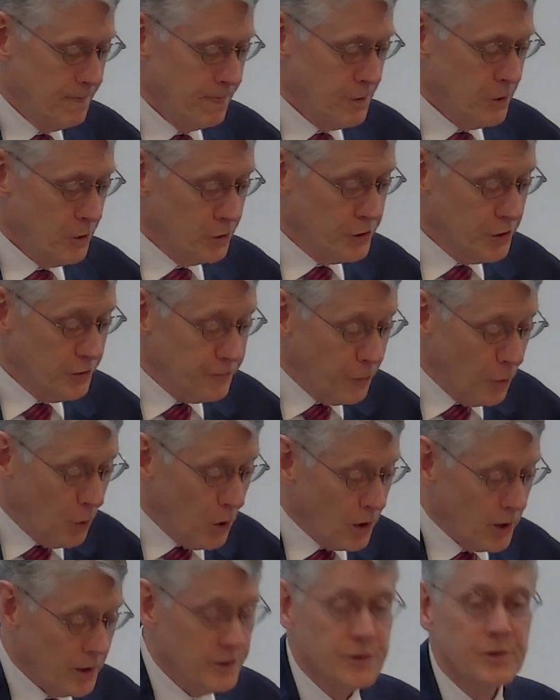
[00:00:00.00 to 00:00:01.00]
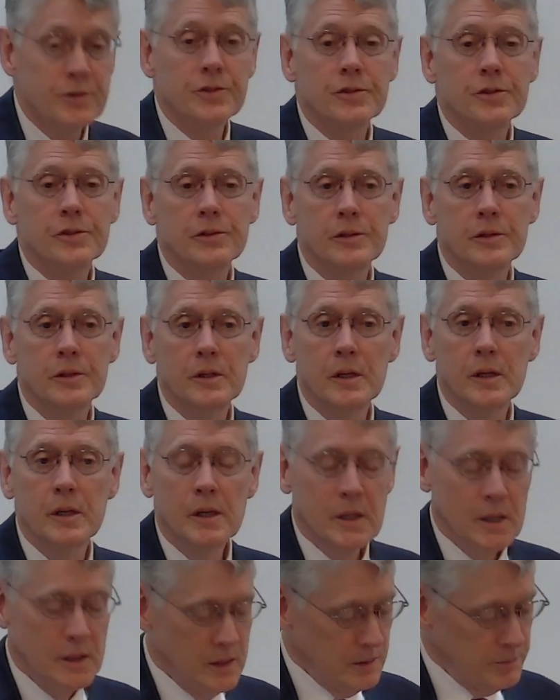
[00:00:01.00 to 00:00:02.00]
her divorce
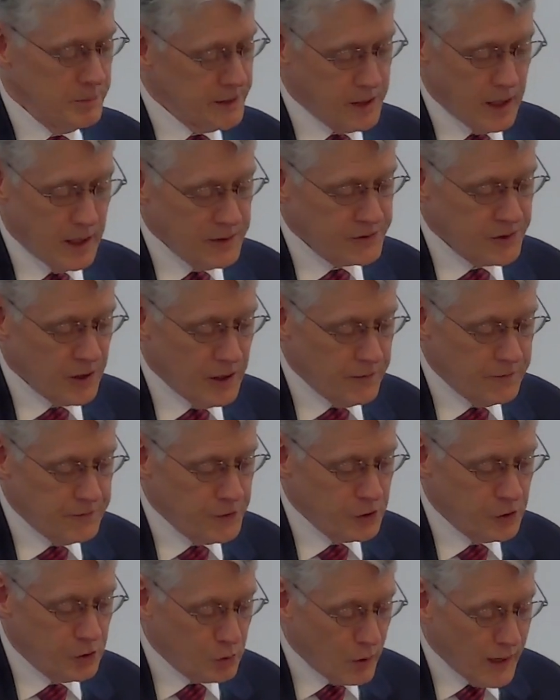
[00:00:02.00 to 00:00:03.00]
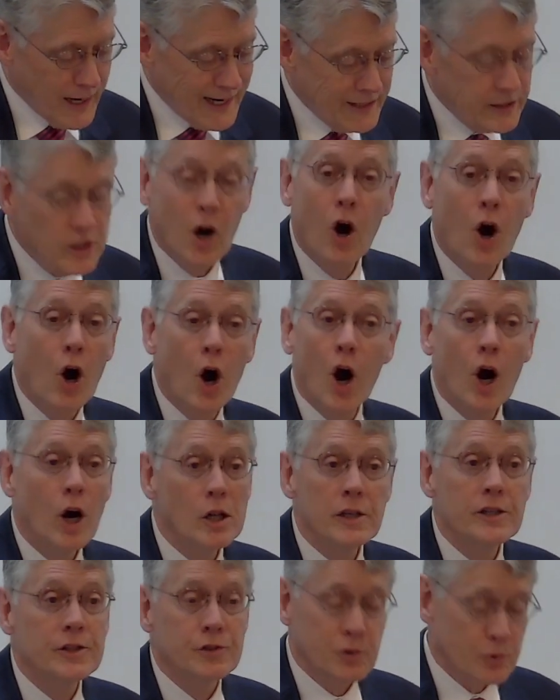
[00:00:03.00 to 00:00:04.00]
because of the great
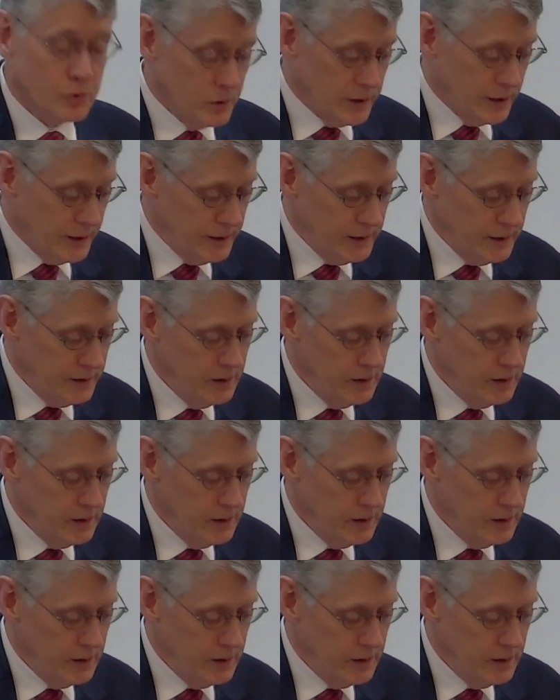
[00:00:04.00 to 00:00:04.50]
harlotry